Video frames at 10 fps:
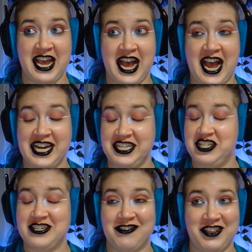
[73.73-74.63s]
I
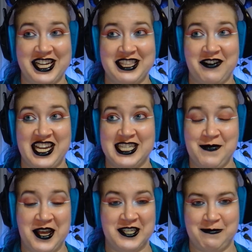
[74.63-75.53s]
don't like the way it
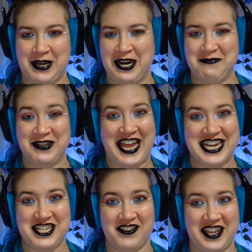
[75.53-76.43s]
smells, but I'm
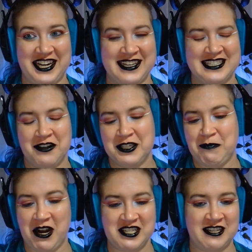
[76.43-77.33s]
glad you like it. So it's
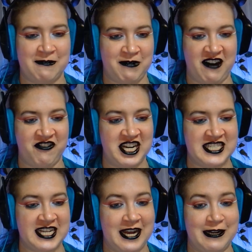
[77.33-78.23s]
personal
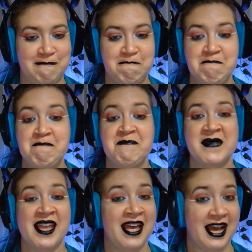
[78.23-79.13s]
preference.
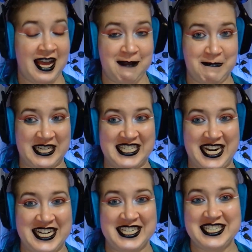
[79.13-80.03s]
I'm
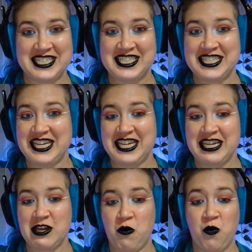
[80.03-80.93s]
excited to
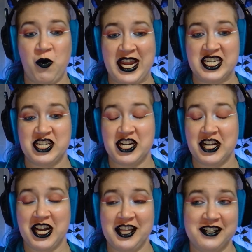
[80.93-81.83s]
see which
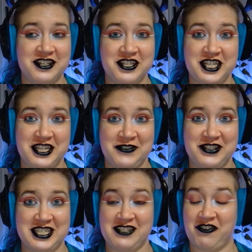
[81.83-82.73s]
colors she
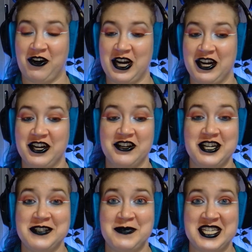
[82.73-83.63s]
uses for her
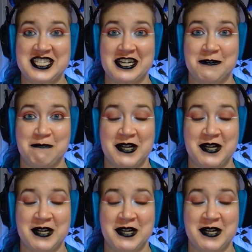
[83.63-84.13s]
Christmas soap.